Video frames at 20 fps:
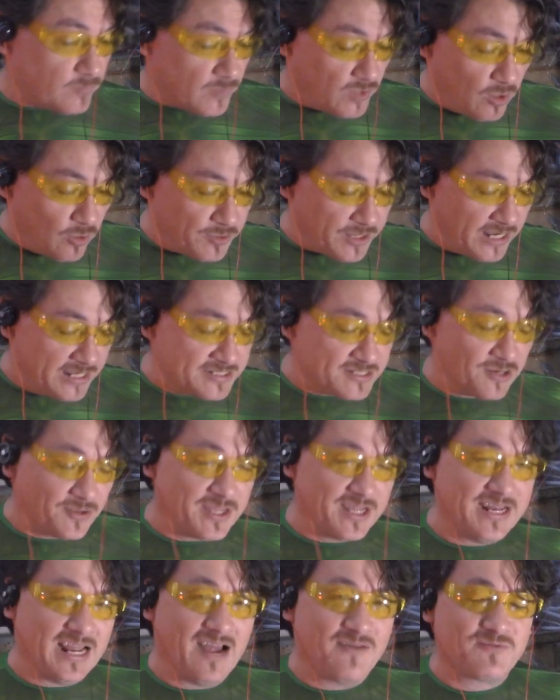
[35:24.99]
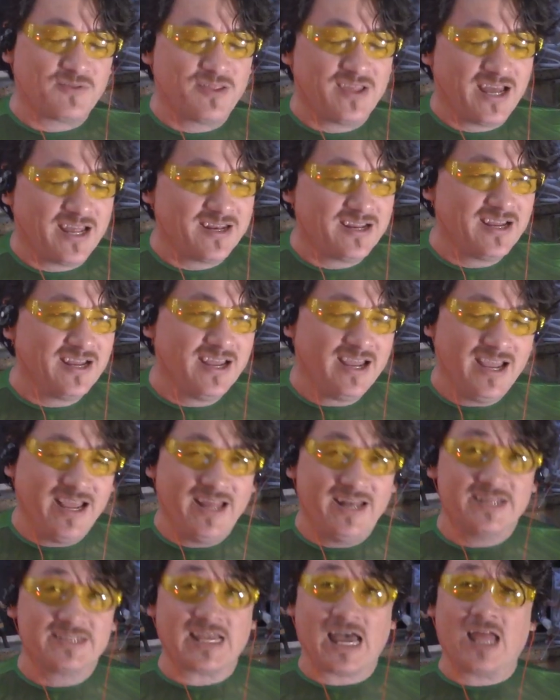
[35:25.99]
Okay, so then after that,
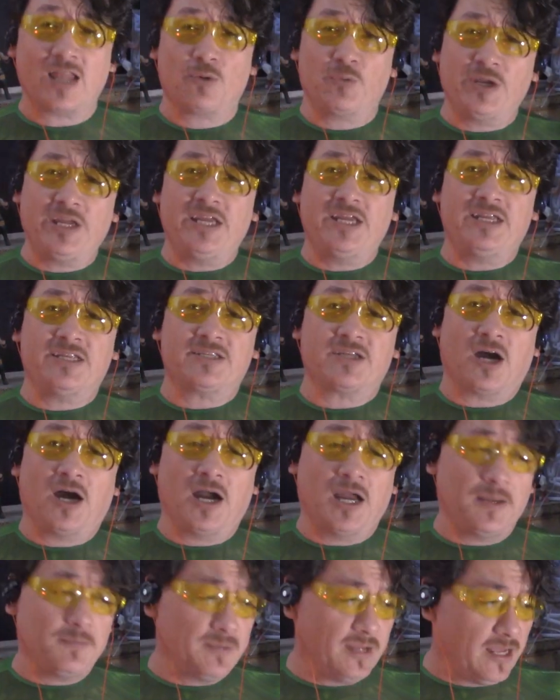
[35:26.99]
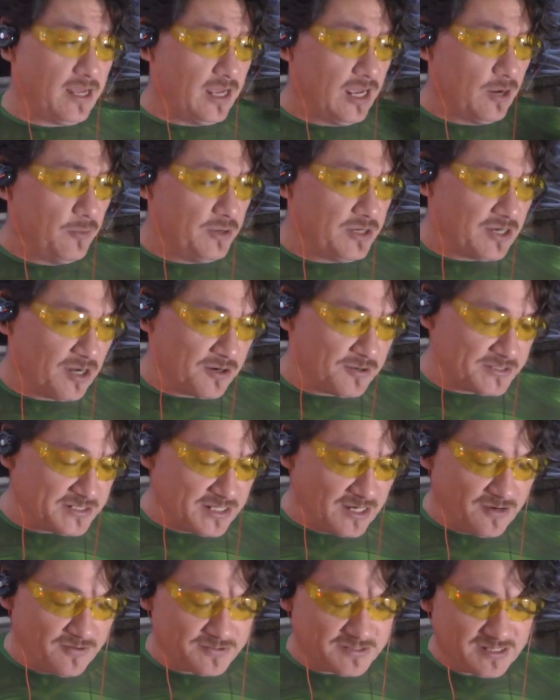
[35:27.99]
it is Halloween time, and we got
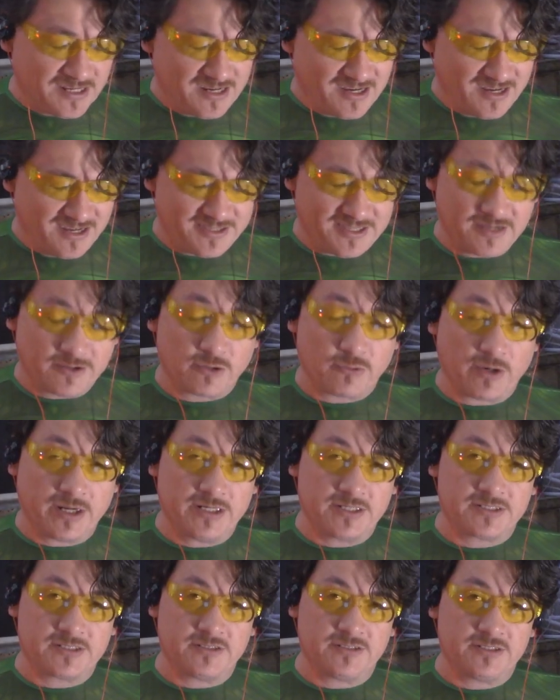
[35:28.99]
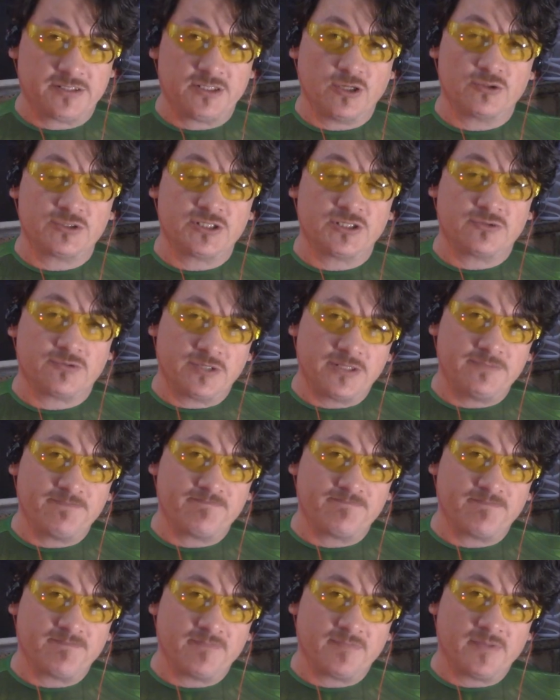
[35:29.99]
ourselves the greatest. Chelsea Green
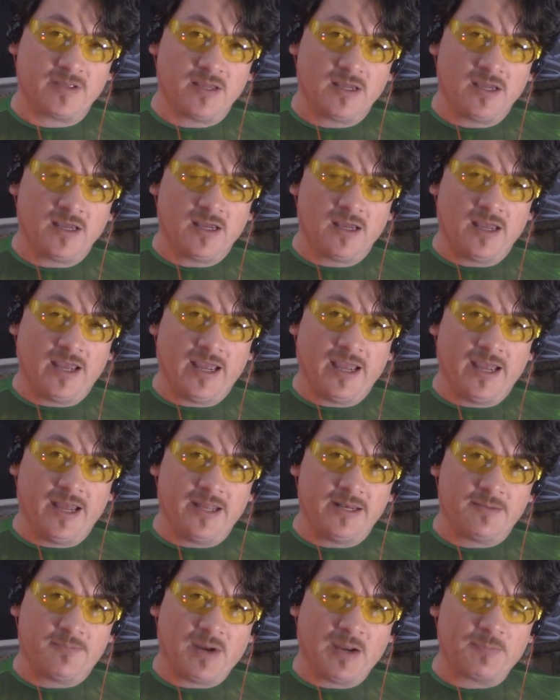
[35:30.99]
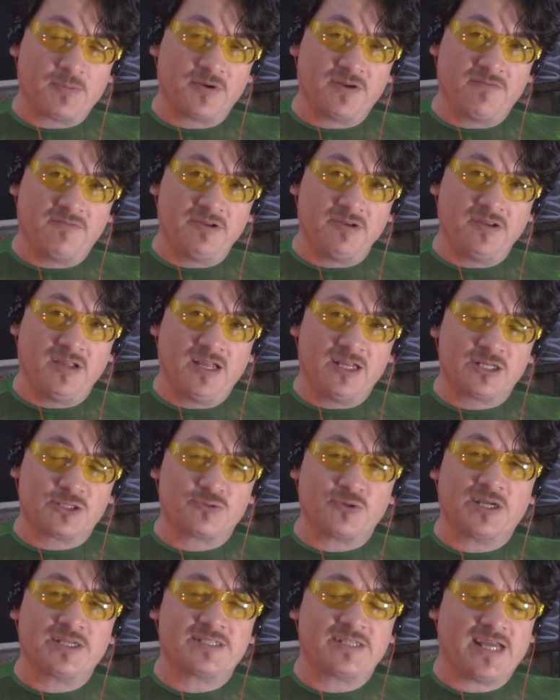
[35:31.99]
and Piper Niven
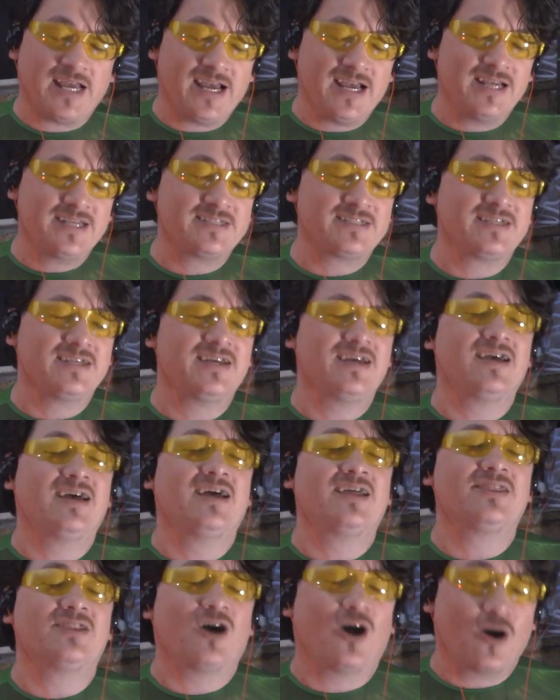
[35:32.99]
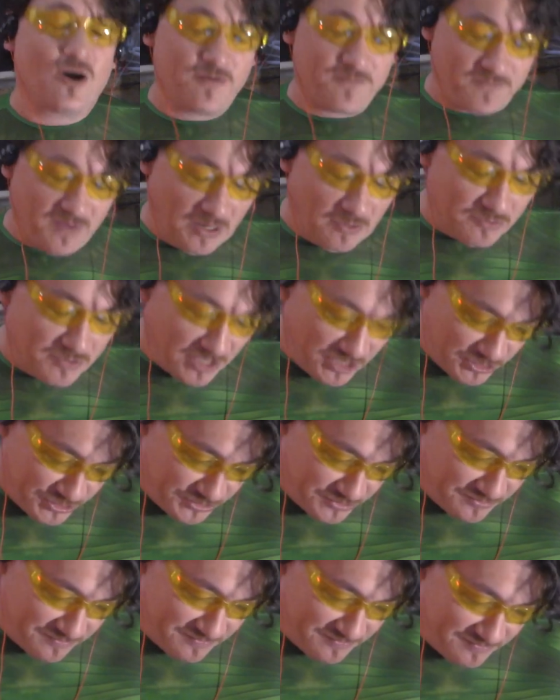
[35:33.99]
dressed as the Hart
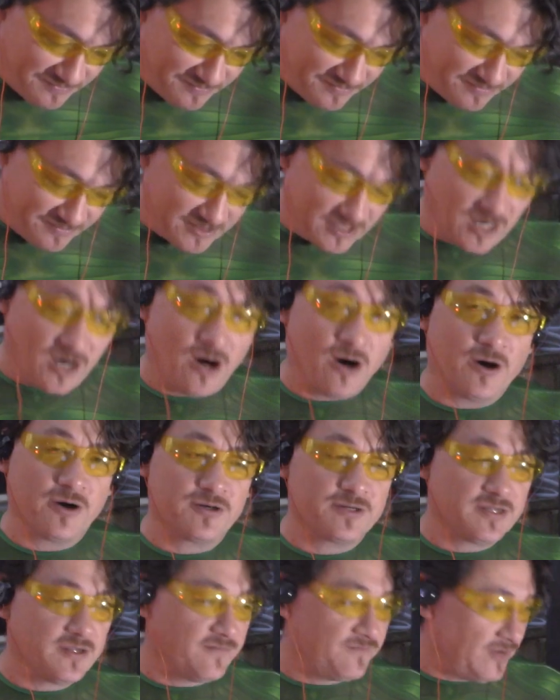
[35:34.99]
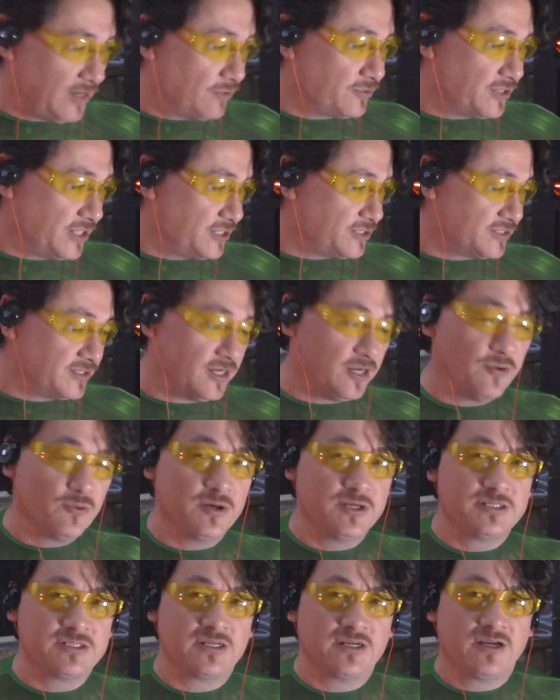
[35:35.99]
Foundation. The Hart Foundation. It
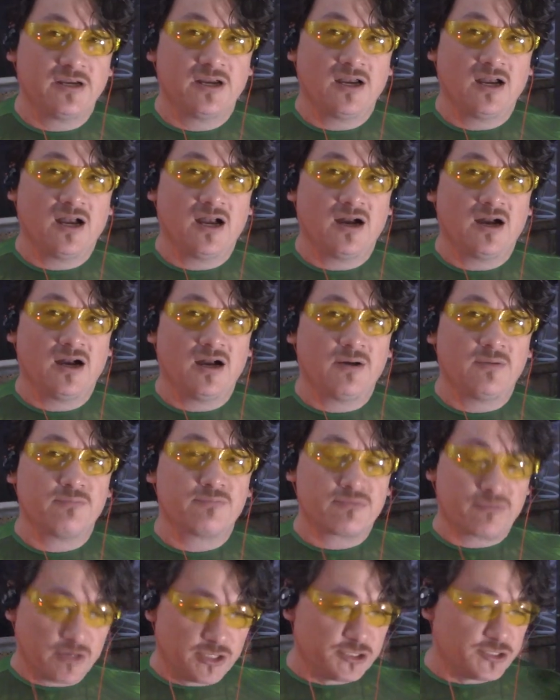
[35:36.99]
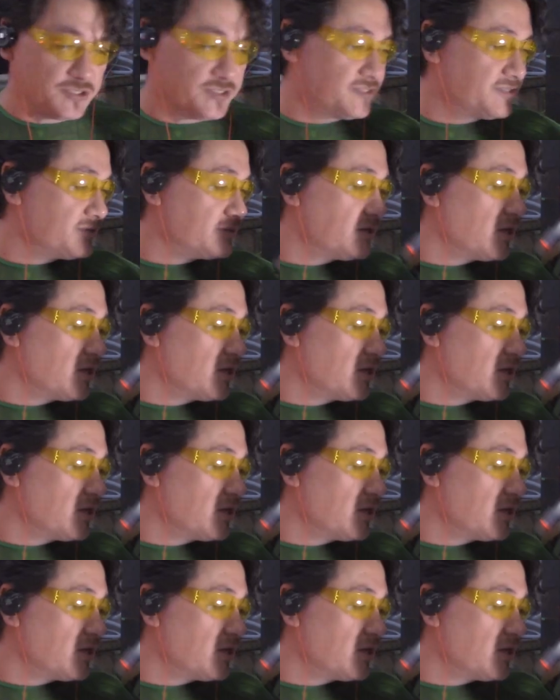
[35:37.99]
was precious.